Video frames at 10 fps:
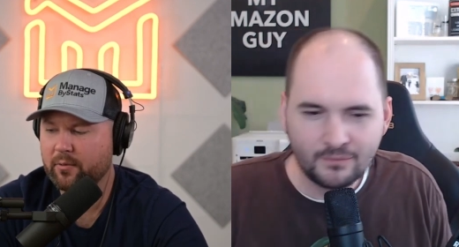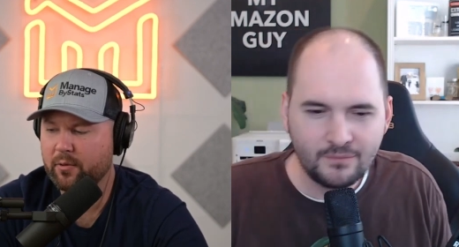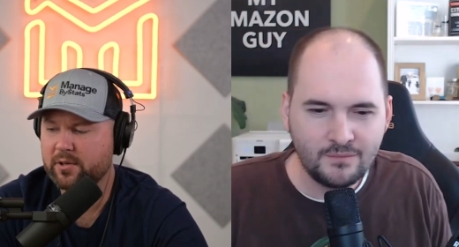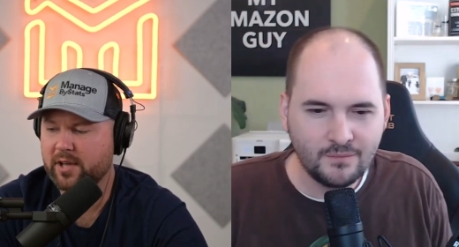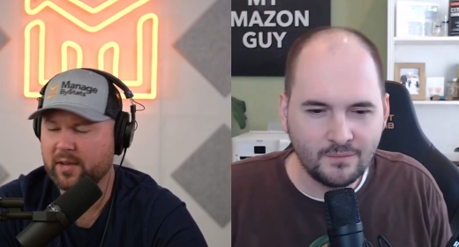Speaker 1: we
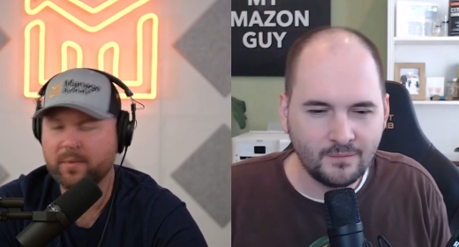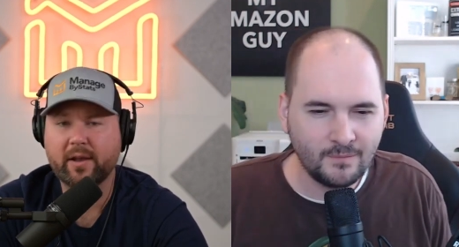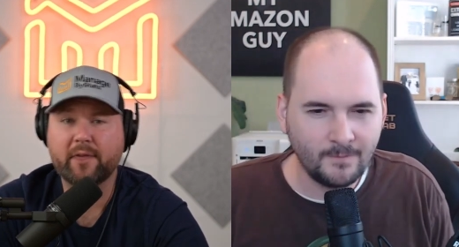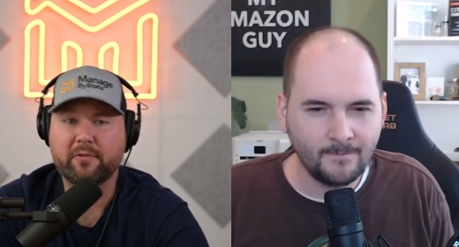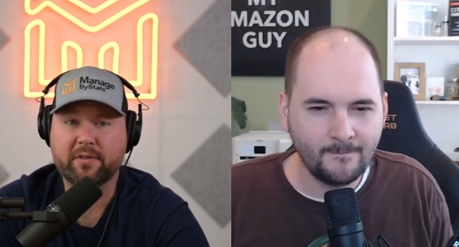were talking
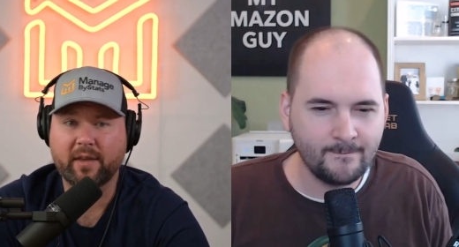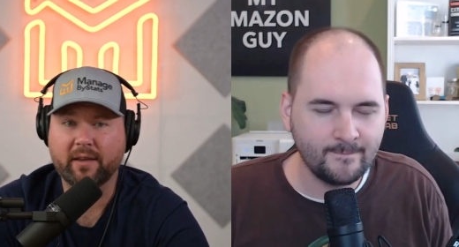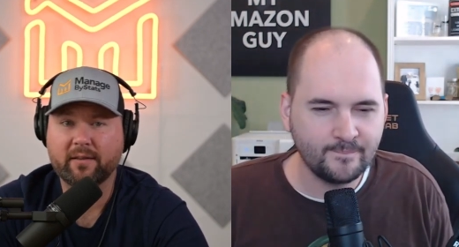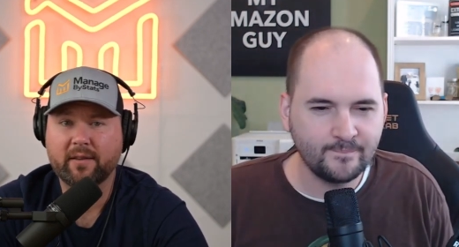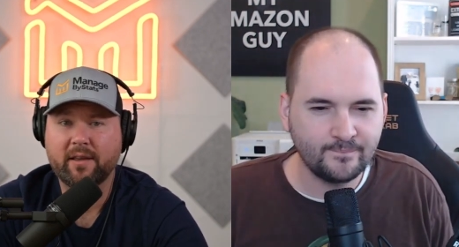about
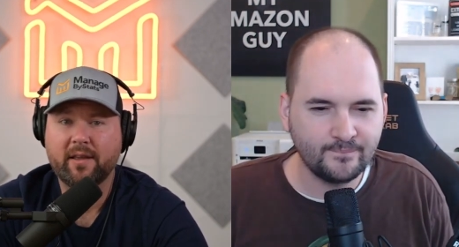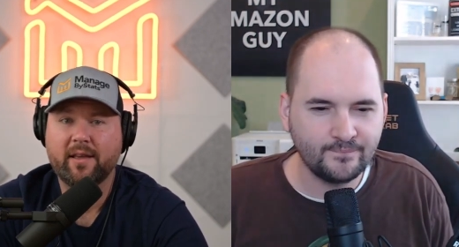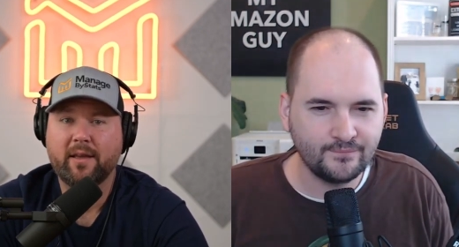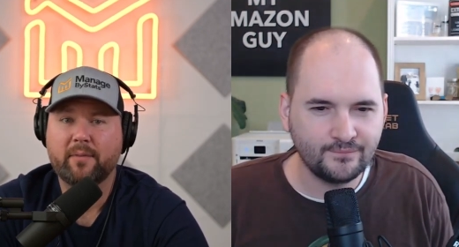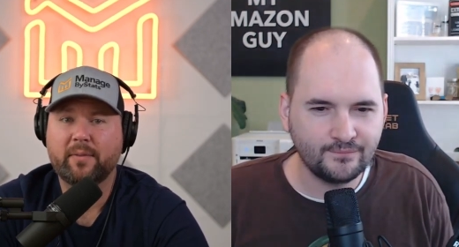everything.
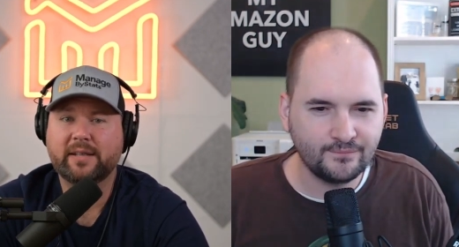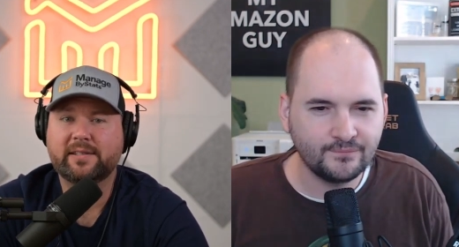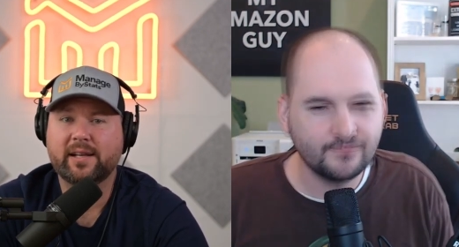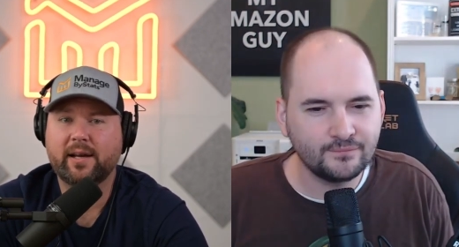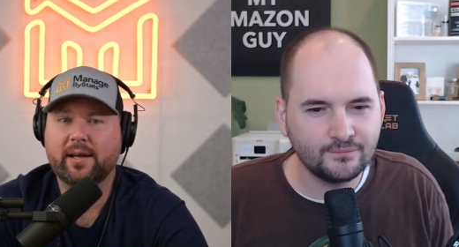
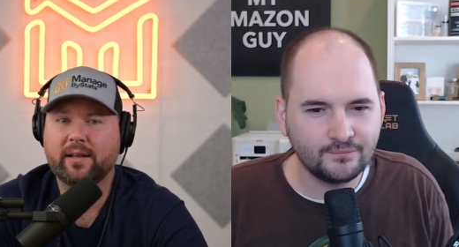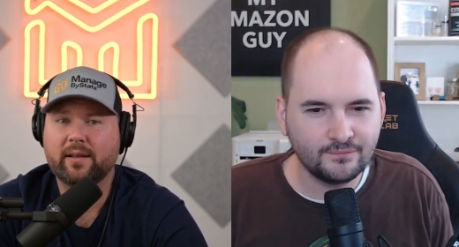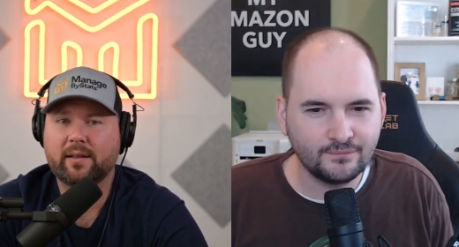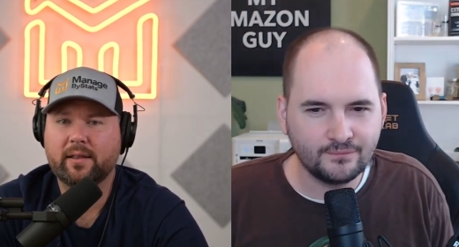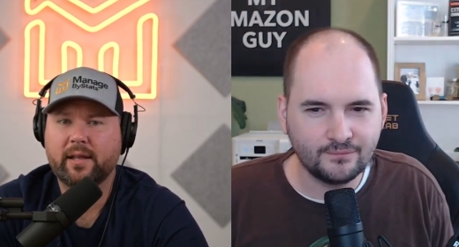But
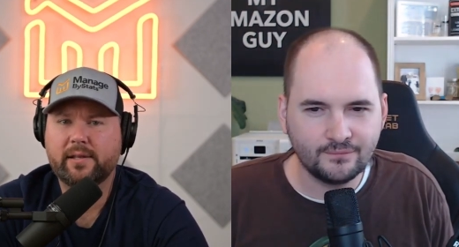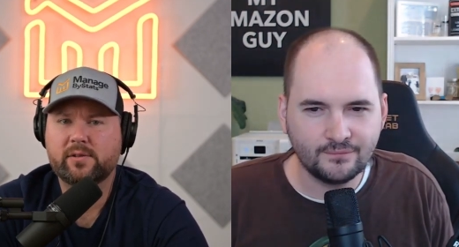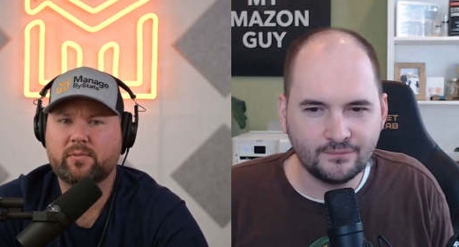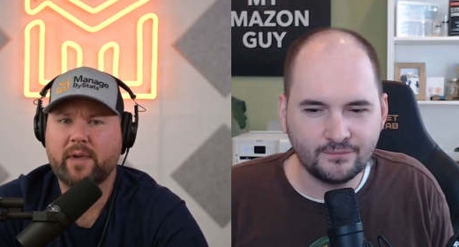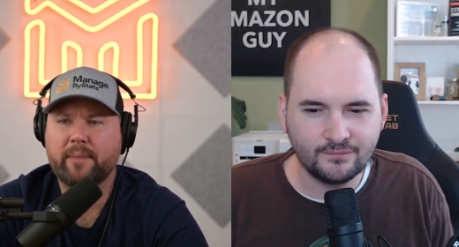
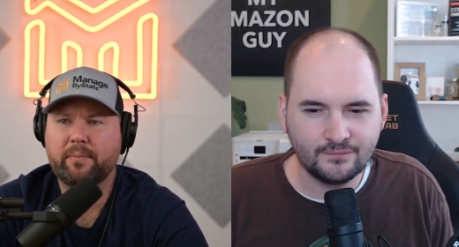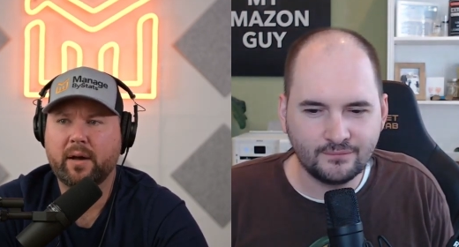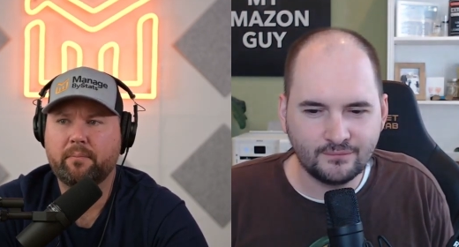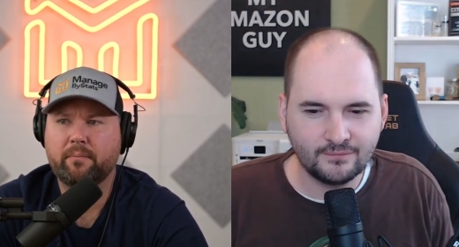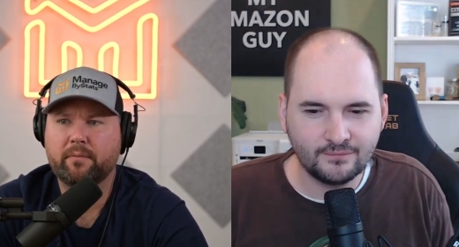let's wrap
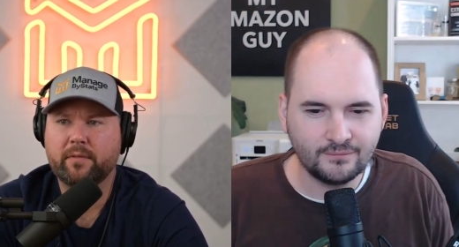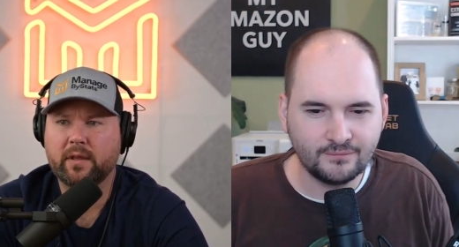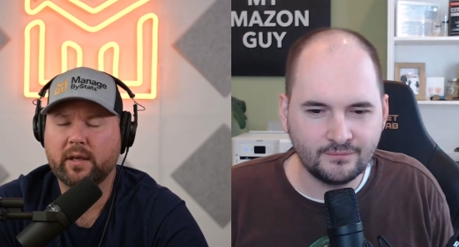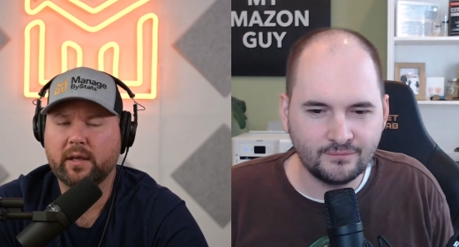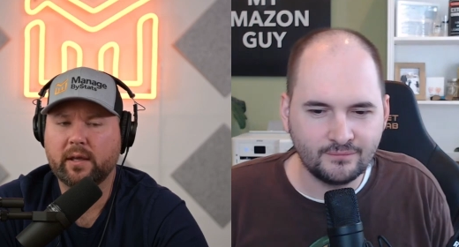up
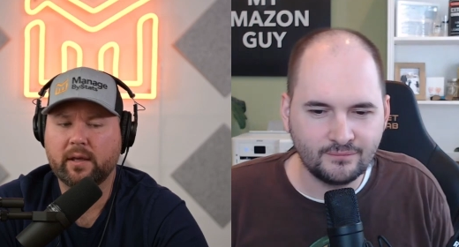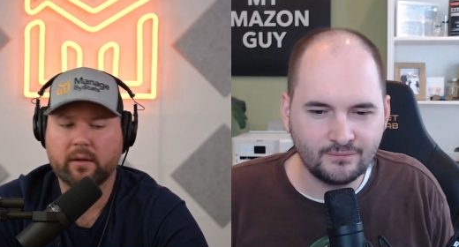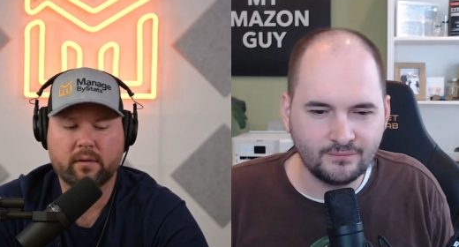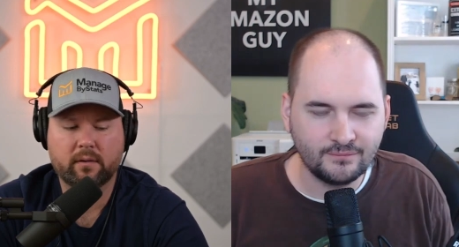the